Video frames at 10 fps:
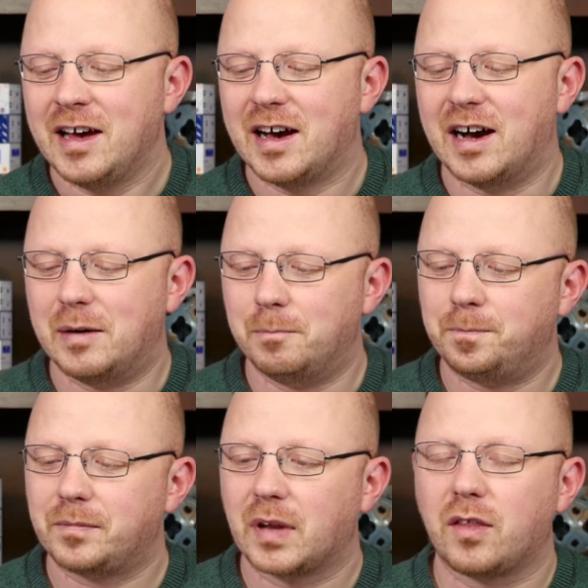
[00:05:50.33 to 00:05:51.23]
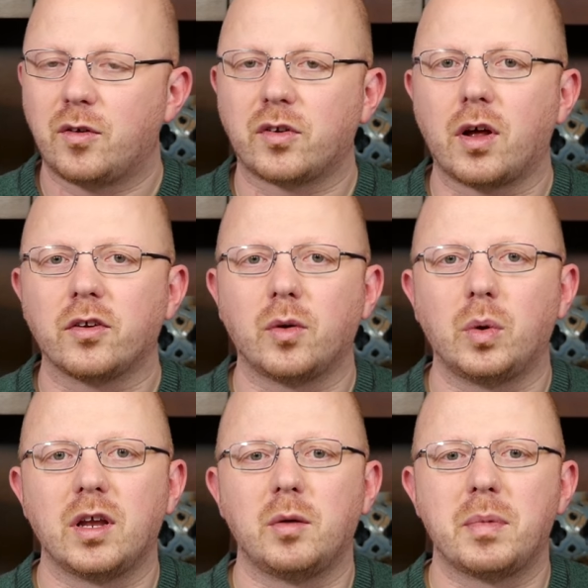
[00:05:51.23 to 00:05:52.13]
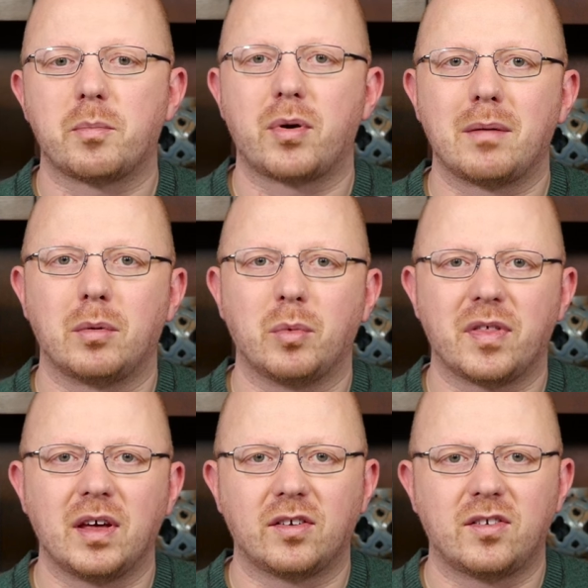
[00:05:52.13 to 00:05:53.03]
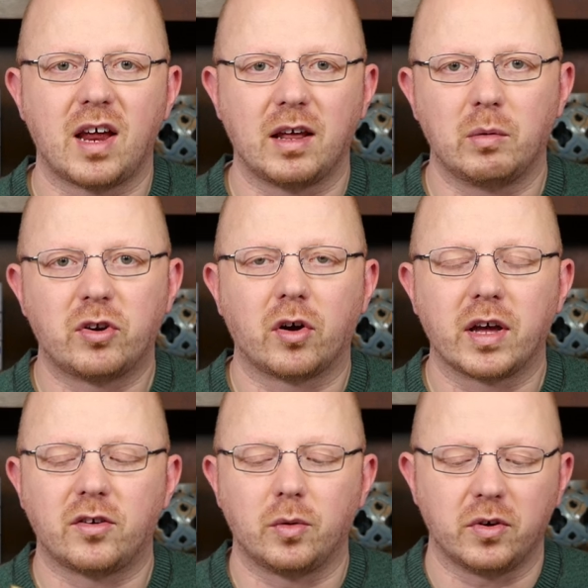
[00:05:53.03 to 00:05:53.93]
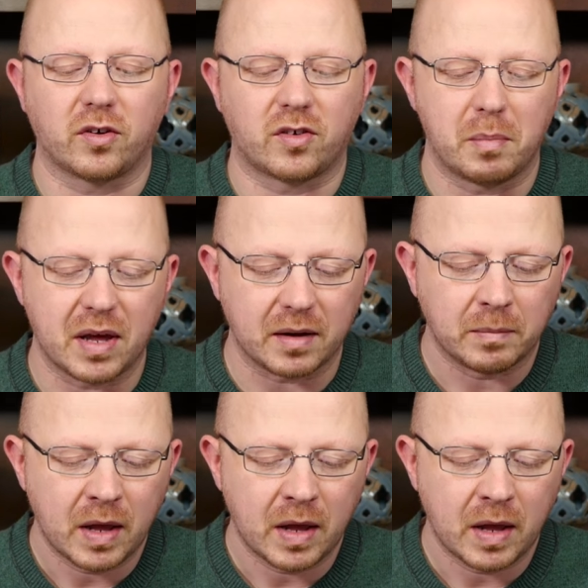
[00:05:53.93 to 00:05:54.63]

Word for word: Um, there's also a little bit of problem with ink staining, which I'll get to in just a bit.